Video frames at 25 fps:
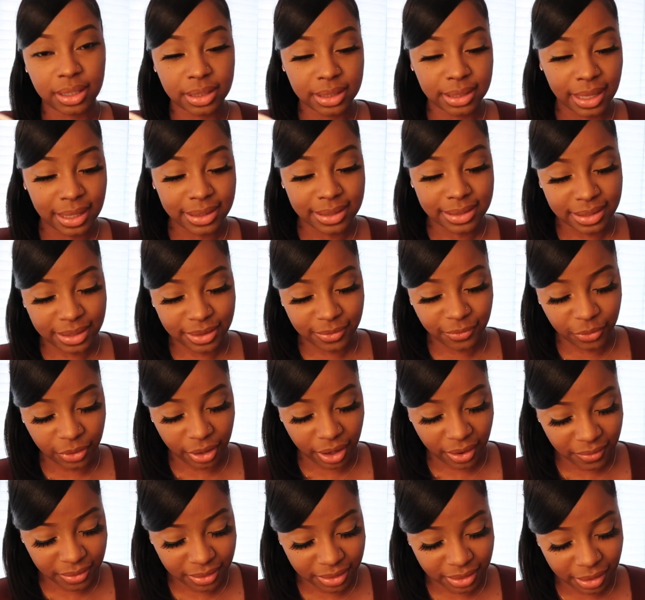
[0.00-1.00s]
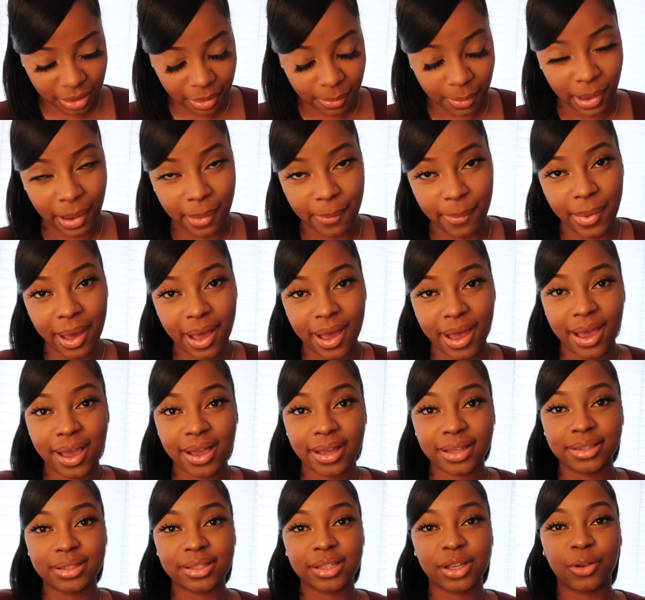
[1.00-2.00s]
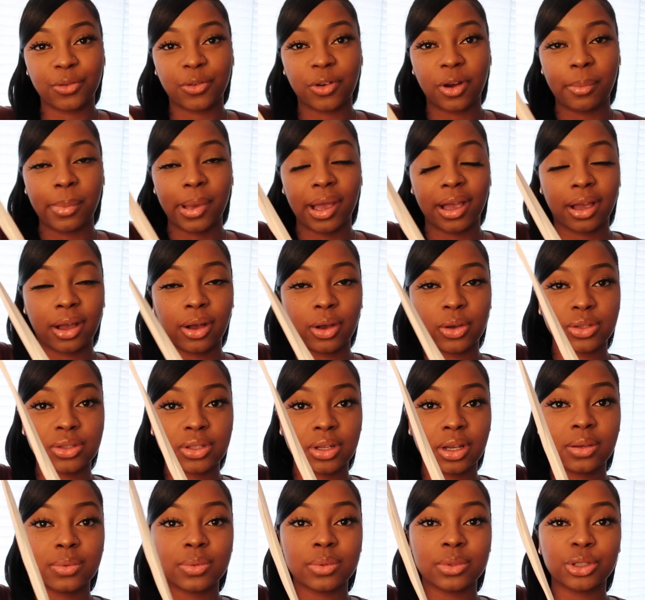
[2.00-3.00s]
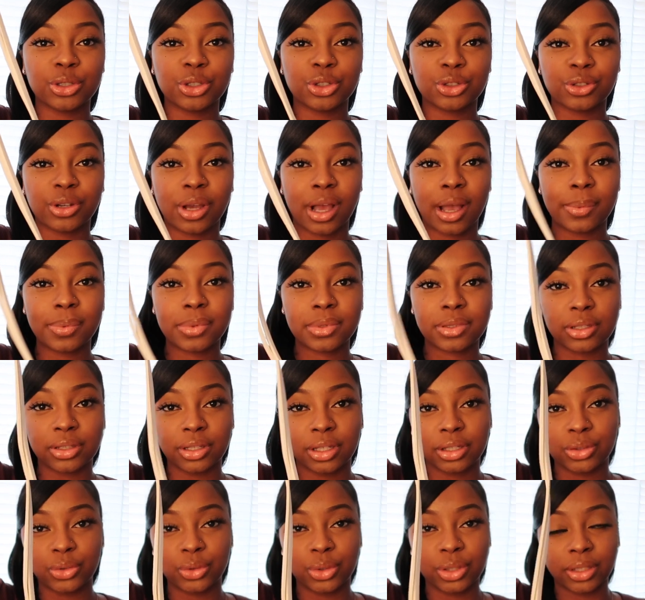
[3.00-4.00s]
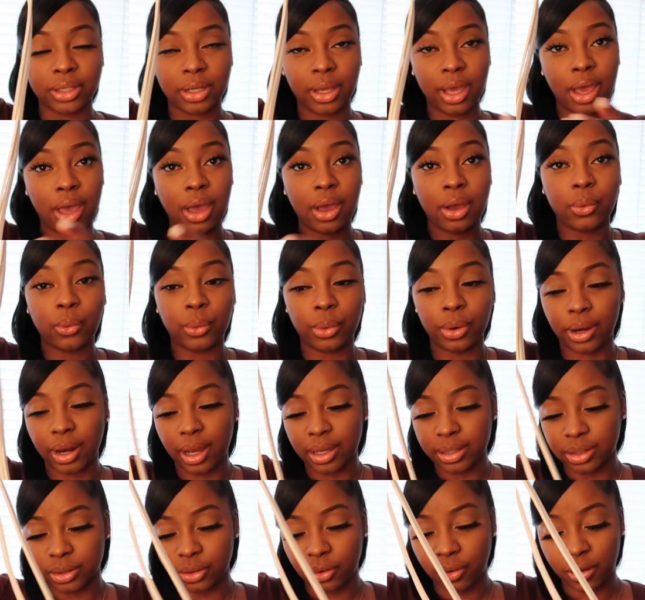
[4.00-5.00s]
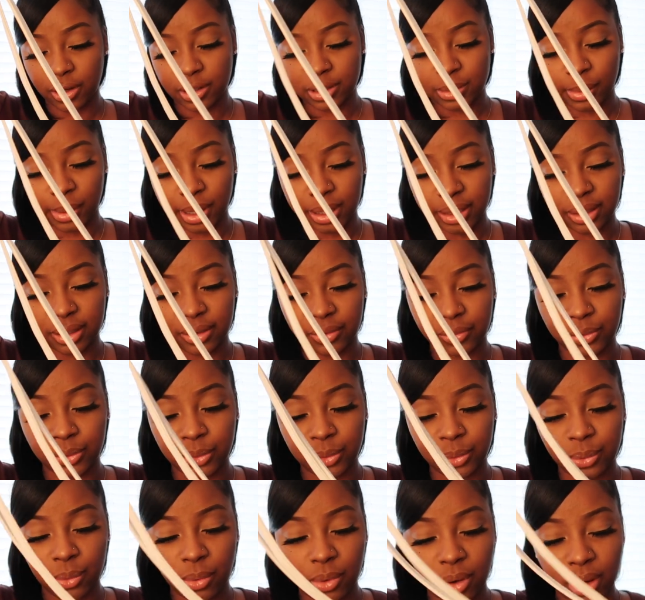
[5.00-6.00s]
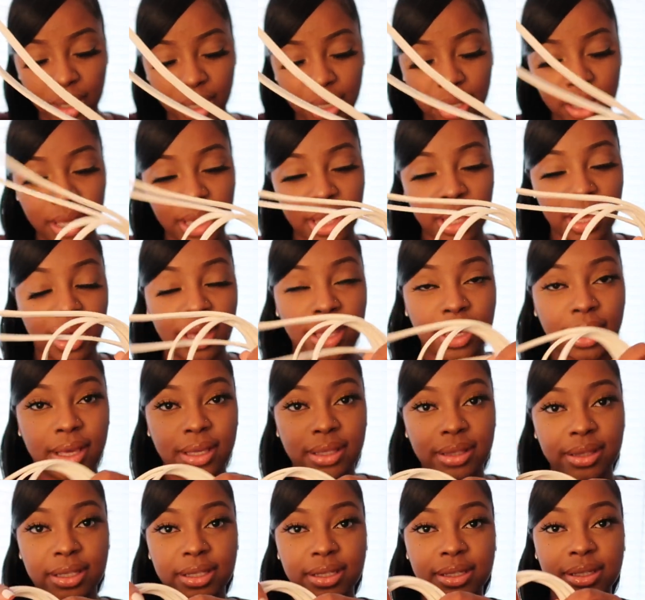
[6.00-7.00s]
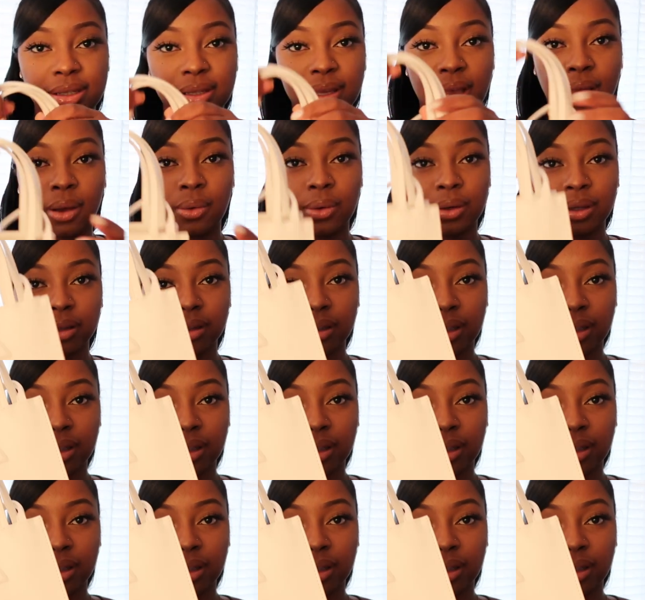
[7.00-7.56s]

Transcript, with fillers: And that's it for everything in my bag. The Telfar bag also comes with straps so that you can wear as a crossbody if you want. And this is how it